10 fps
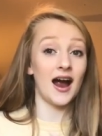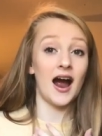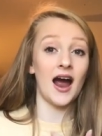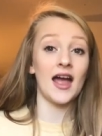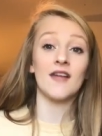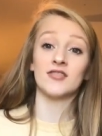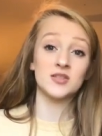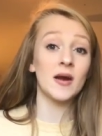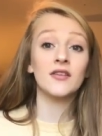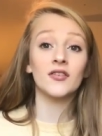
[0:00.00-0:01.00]
I have
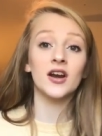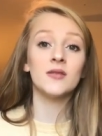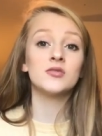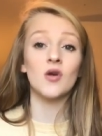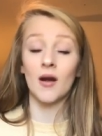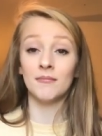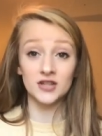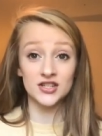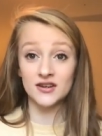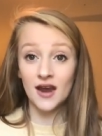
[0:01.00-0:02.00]
respect for him, so I'm
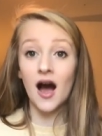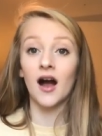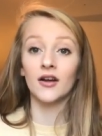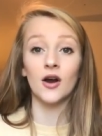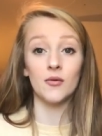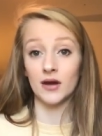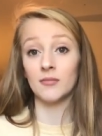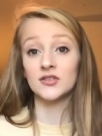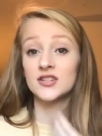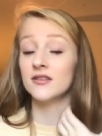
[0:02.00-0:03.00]
just not going.
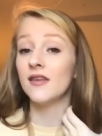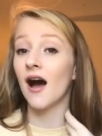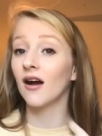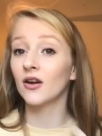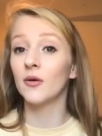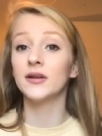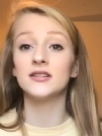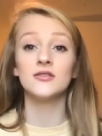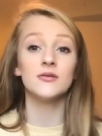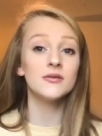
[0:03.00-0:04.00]
I'm just not going
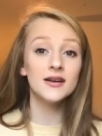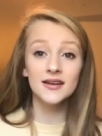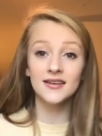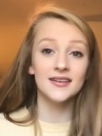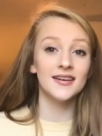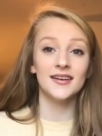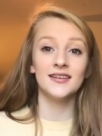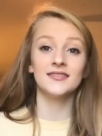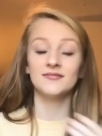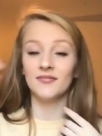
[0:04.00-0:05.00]
to.
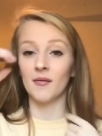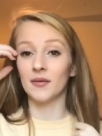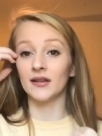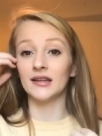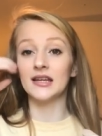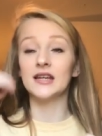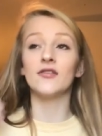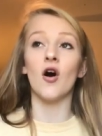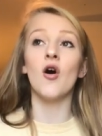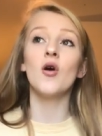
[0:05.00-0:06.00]
I'm going to leave
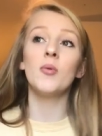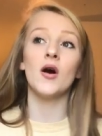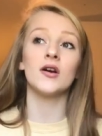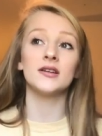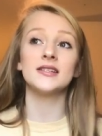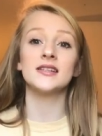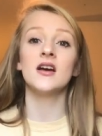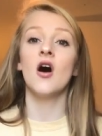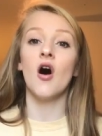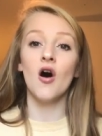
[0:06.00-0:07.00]
all parts,
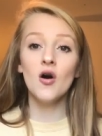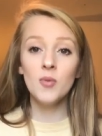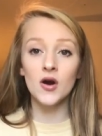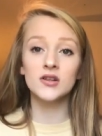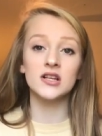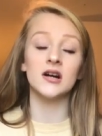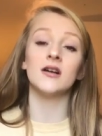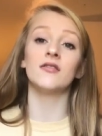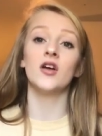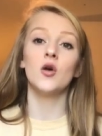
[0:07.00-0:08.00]
all parts
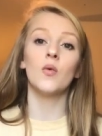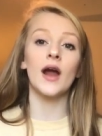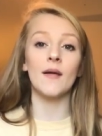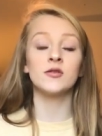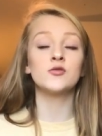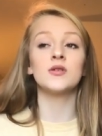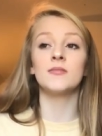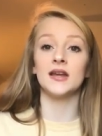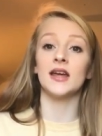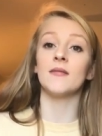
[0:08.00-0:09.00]
of what happens between
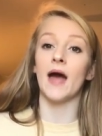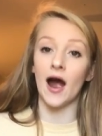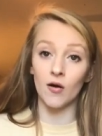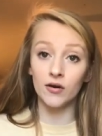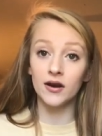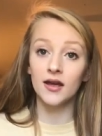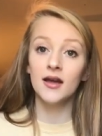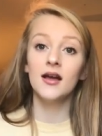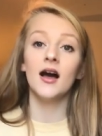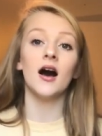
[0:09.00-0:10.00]
me and him out
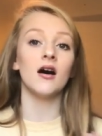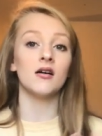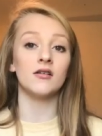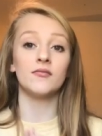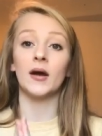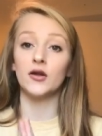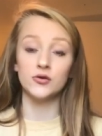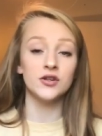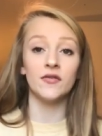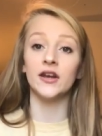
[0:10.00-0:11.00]
of my
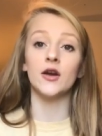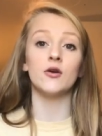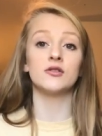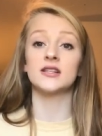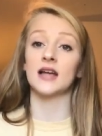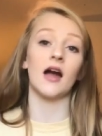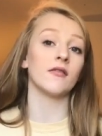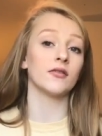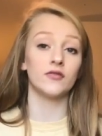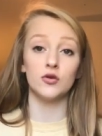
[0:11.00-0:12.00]
YouTube videos because I
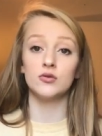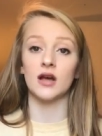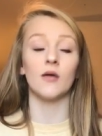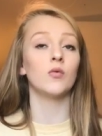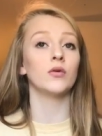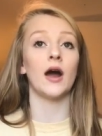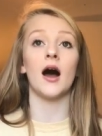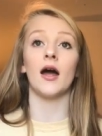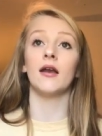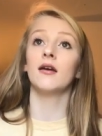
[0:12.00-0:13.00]
refuse. I will
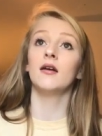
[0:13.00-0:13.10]
not